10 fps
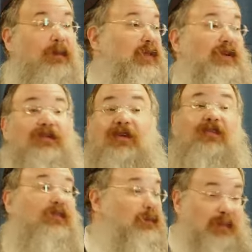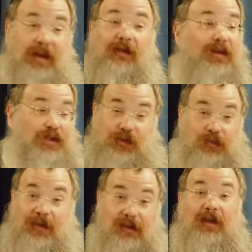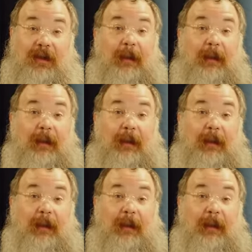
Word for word: But there's a spiritual